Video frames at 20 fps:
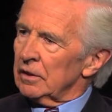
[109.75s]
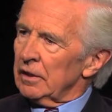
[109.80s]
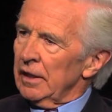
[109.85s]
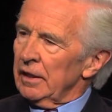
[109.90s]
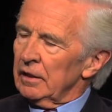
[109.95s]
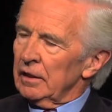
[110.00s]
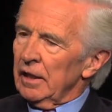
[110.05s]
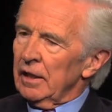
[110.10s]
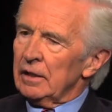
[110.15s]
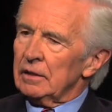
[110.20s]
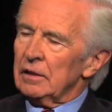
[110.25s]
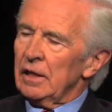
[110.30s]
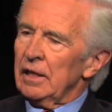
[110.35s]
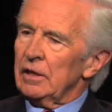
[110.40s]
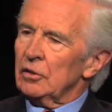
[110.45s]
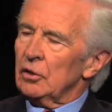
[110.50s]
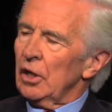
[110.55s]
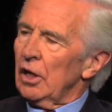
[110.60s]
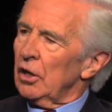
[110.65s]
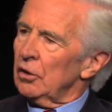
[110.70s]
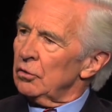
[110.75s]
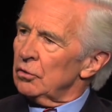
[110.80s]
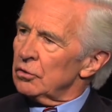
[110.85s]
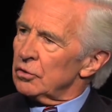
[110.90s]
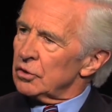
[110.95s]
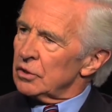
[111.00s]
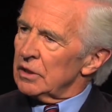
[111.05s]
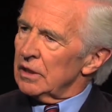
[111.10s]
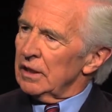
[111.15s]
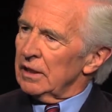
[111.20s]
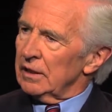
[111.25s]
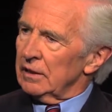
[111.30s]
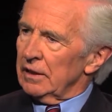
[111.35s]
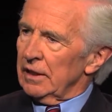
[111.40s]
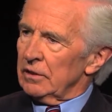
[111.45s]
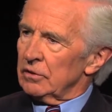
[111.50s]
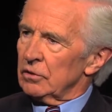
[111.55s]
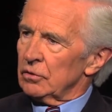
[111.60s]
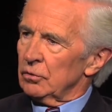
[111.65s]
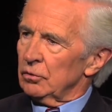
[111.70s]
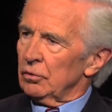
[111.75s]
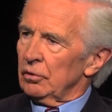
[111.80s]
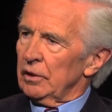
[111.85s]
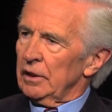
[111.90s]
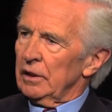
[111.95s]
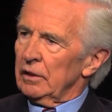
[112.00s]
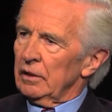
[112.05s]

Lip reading: and to understand that story.